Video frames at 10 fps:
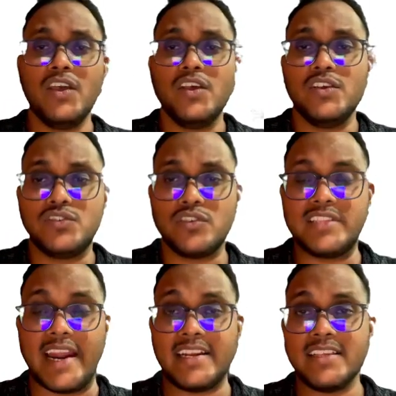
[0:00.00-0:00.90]
So
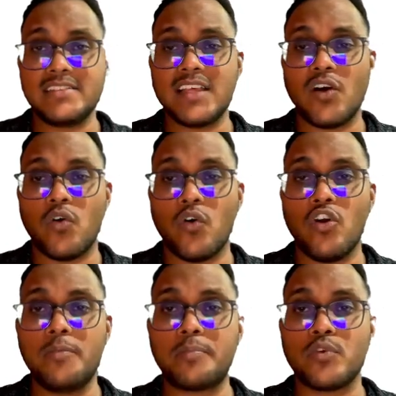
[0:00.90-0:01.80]
that is the
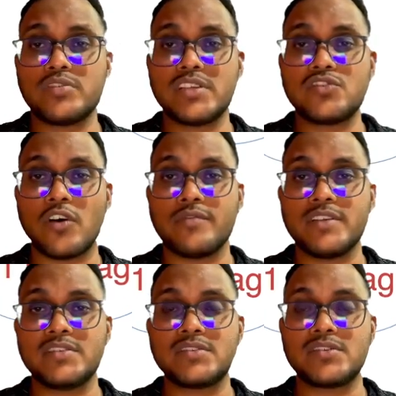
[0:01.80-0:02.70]
whole process of
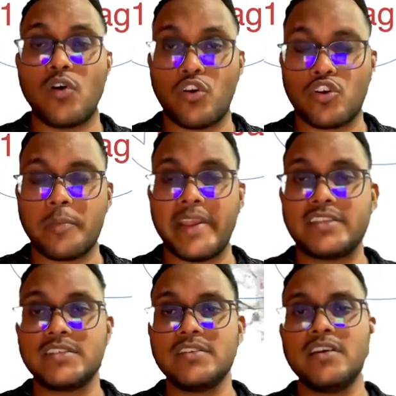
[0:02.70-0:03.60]
this
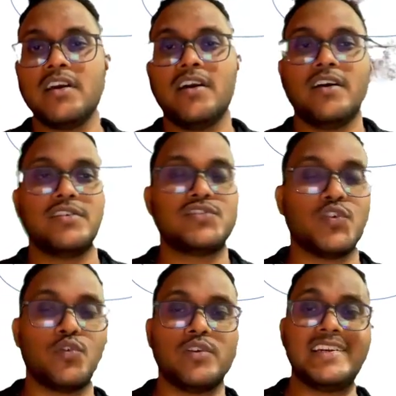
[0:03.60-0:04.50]
automation.
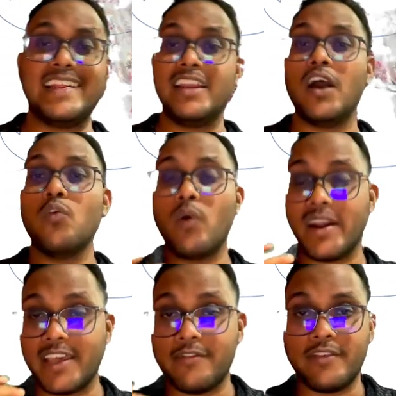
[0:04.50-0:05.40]
So till now what
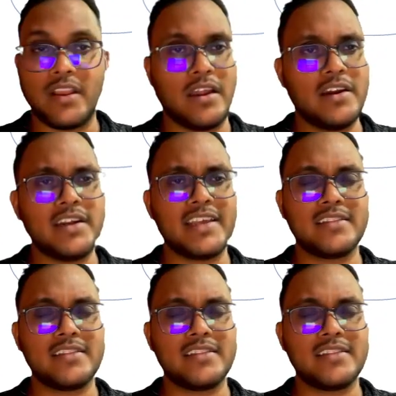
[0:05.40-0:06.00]
I've learned in